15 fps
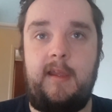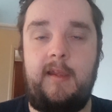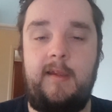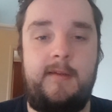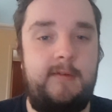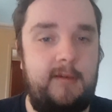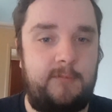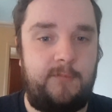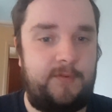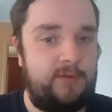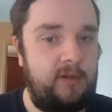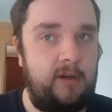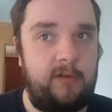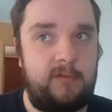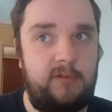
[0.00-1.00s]
In this
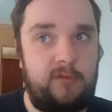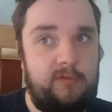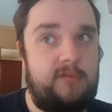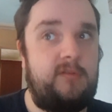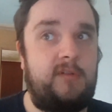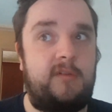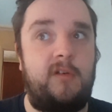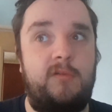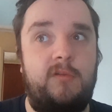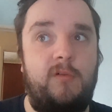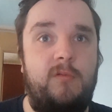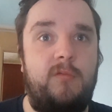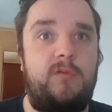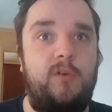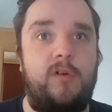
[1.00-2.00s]
video, I'll just go
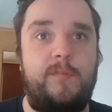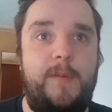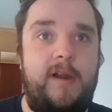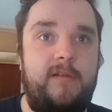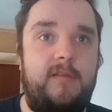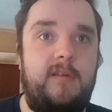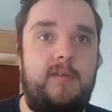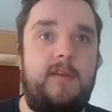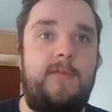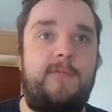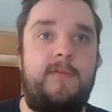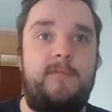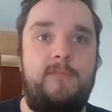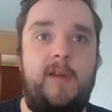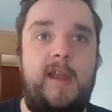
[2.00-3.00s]
talk about the
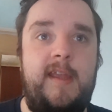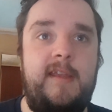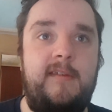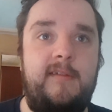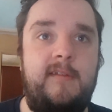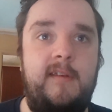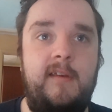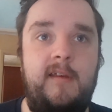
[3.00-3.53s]
different ways